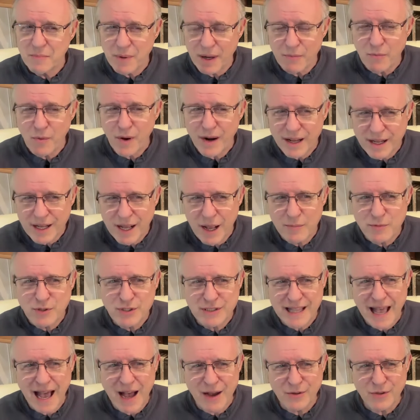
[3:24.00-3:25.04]
But when it comes
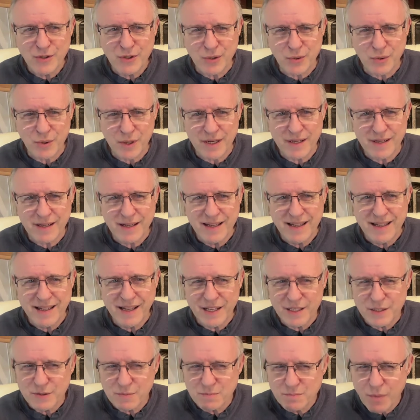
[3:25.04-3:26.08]
down to it,
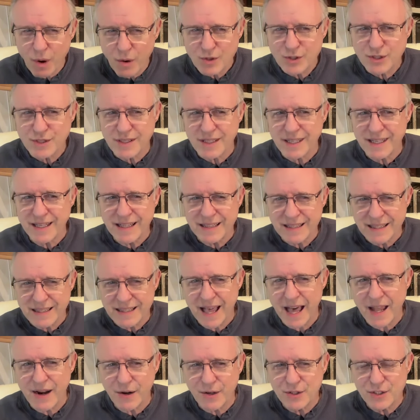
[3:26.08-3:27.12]
it's mostly
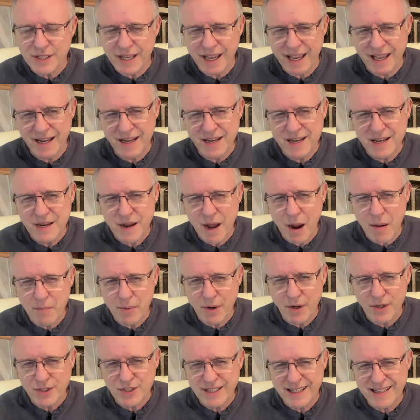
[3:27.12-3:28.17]
letters and
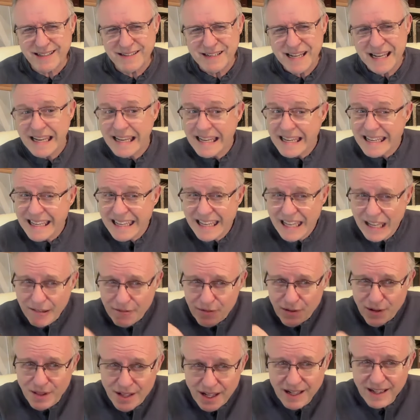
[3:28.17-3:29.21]
numbers, and
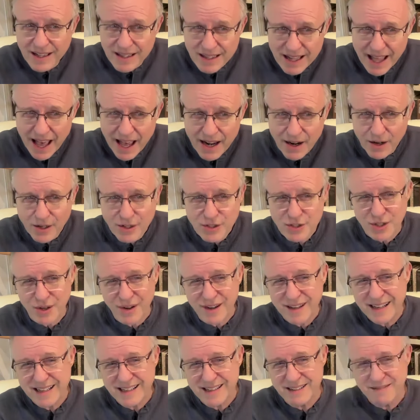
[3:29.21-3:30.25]
even the letters
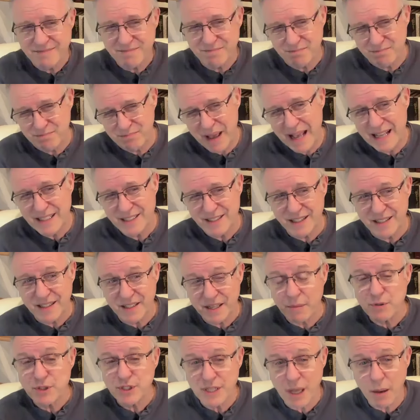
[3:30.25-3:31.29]
are
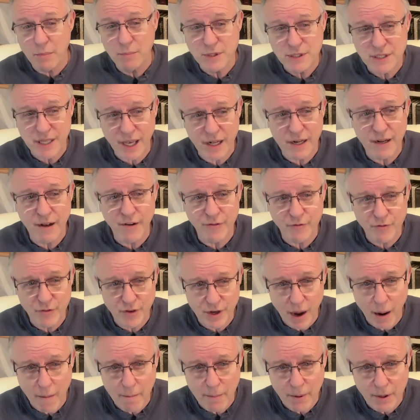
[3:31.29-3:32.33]
basically a subset of
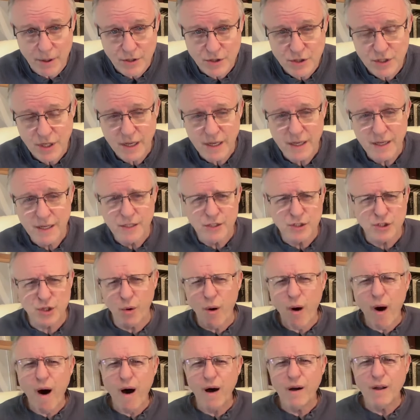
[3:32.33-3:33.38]
numbers.
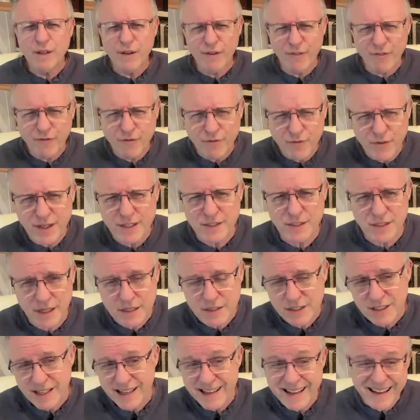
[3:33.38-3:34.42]
So all of
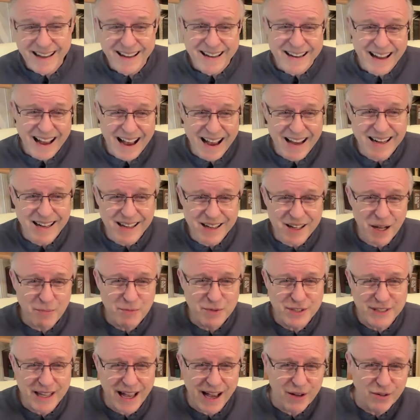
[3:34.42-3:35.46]
physics kind of
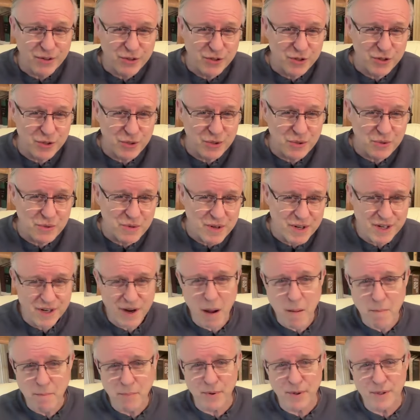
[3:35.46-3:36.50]
comes down to
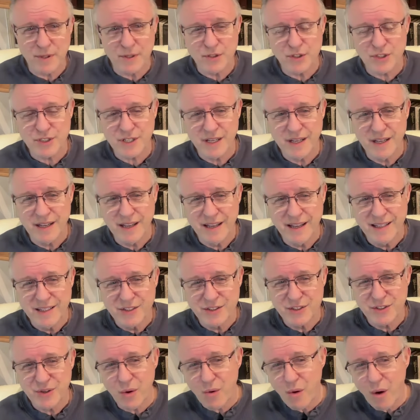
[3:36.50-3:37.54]
numbers.
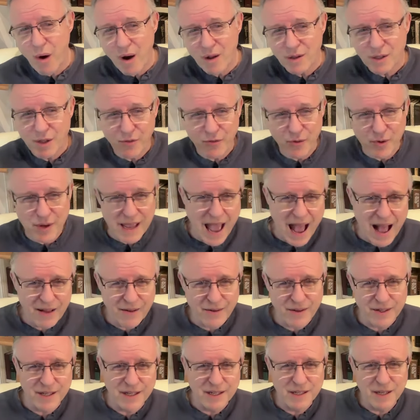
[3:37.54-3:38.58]
So all of
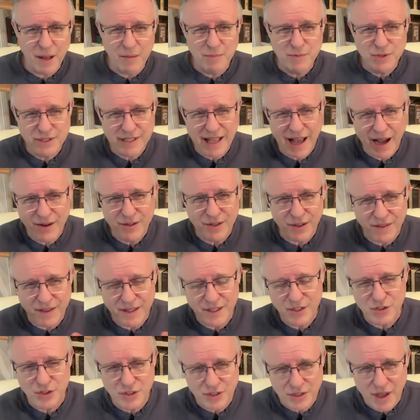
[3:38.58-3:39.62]
reality comes down to
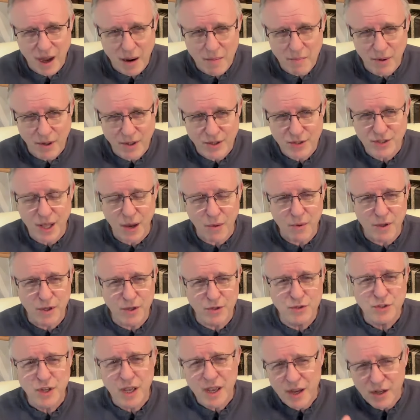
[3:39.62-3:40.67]
these numbers that we
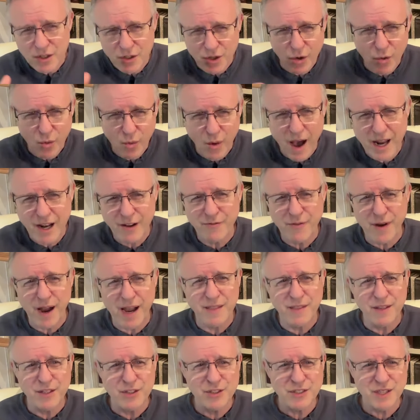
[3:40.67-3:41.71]
use to
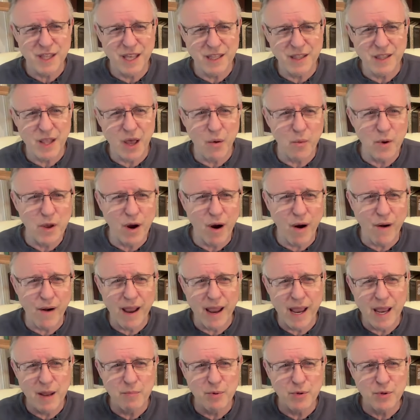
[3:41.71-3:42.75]
quantify this thing that we are
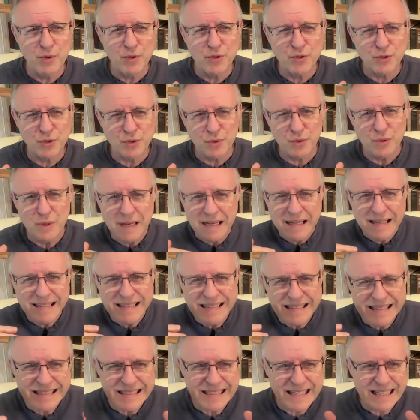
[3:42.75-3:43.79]
able to
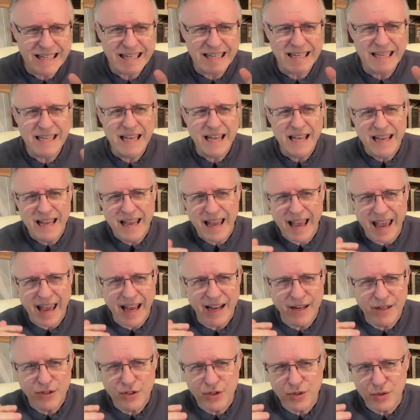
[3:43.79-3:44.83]
see
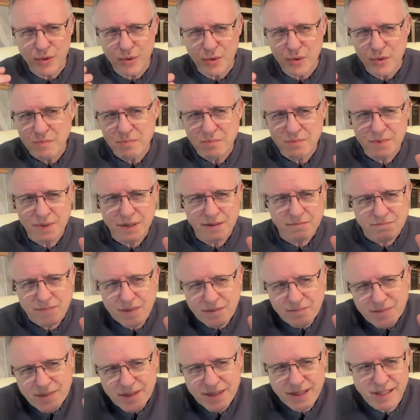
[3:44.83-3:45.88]
and to
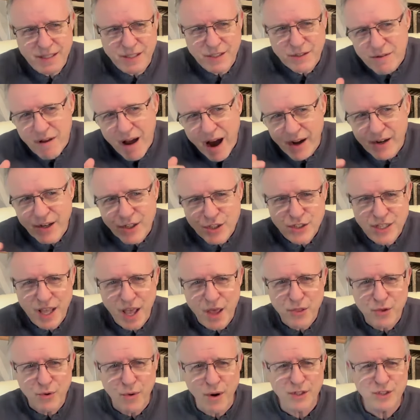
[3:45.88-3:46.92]

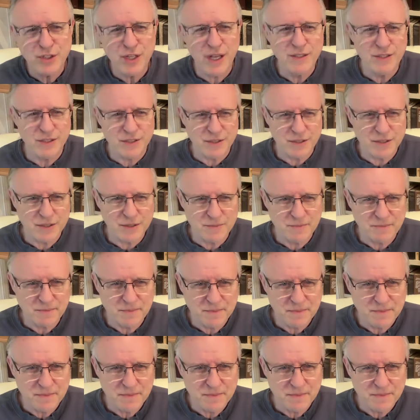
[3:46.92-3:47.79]
understand through our senses.